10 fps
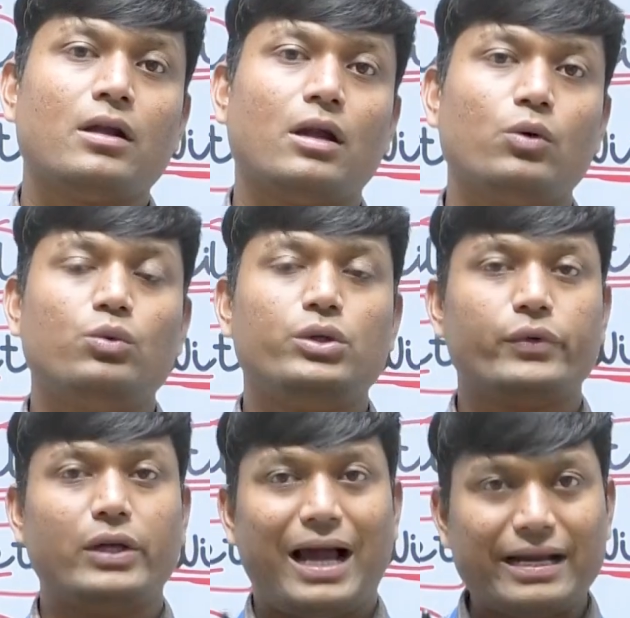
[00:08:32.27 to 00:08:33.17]
Now,
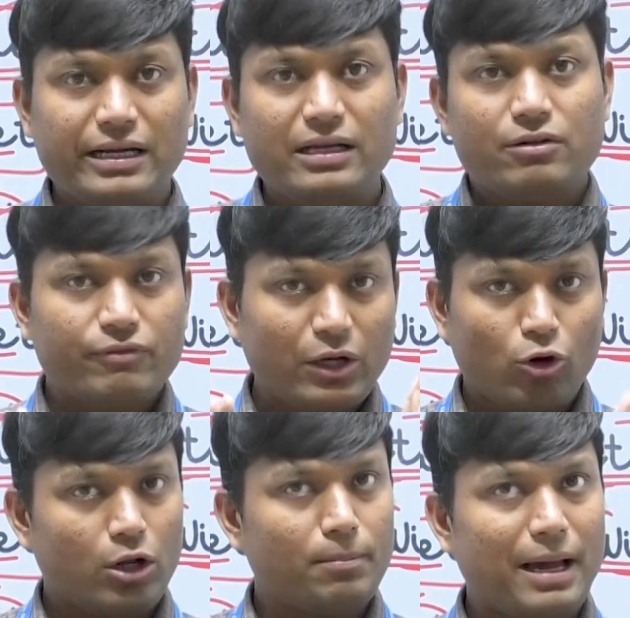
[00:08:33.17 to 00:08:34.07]
you will identify
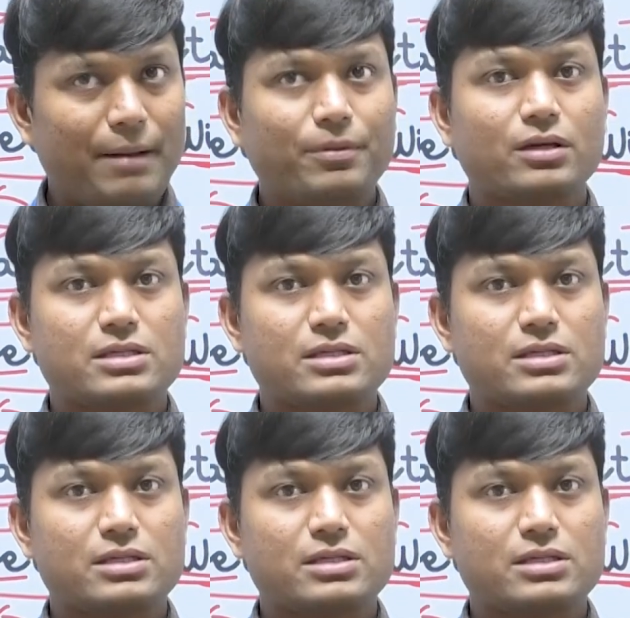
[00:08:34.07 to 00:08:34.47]
on a map,